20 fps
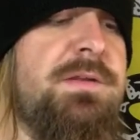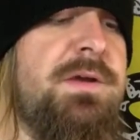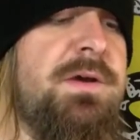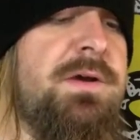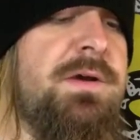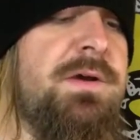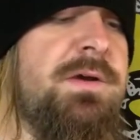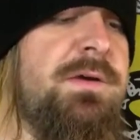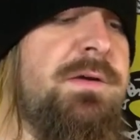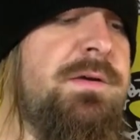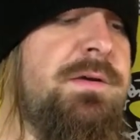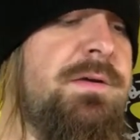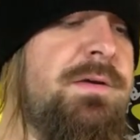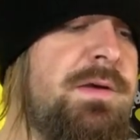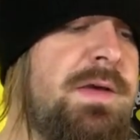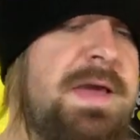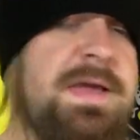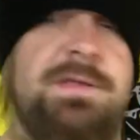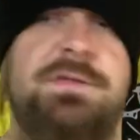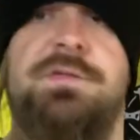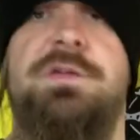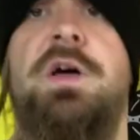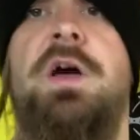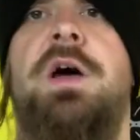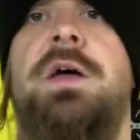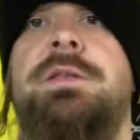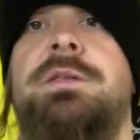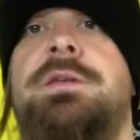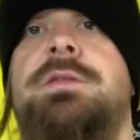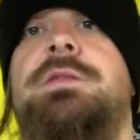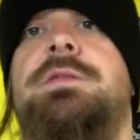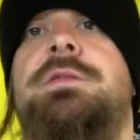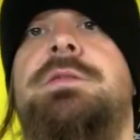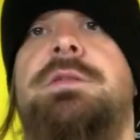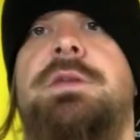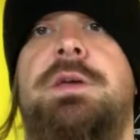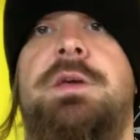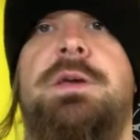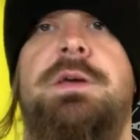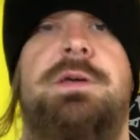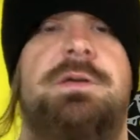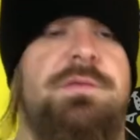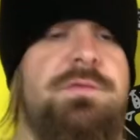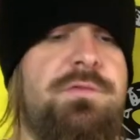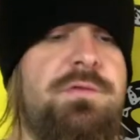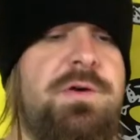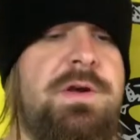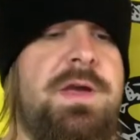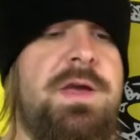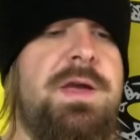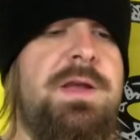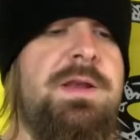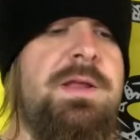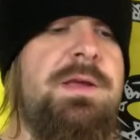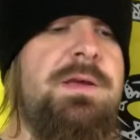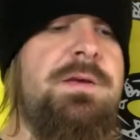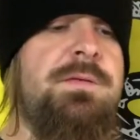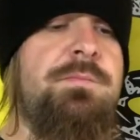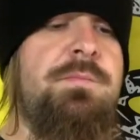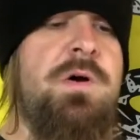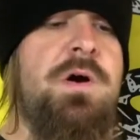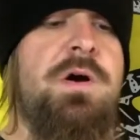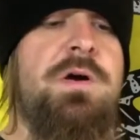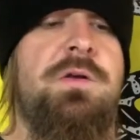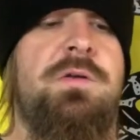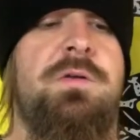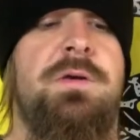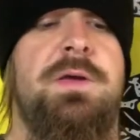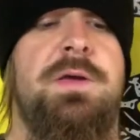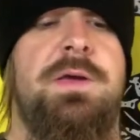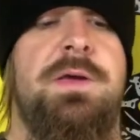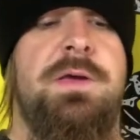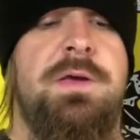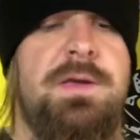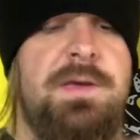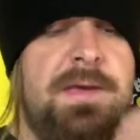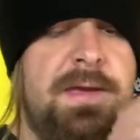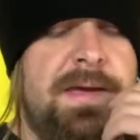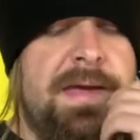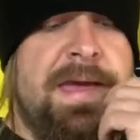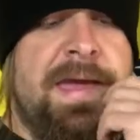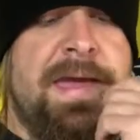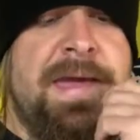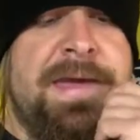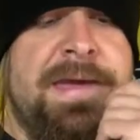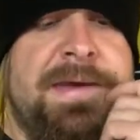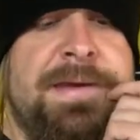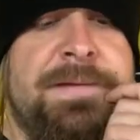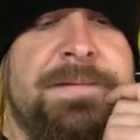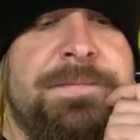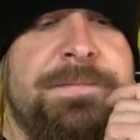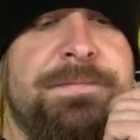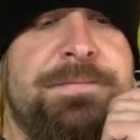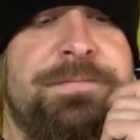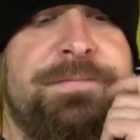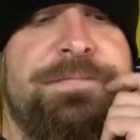8-shot. This is the 380 model, and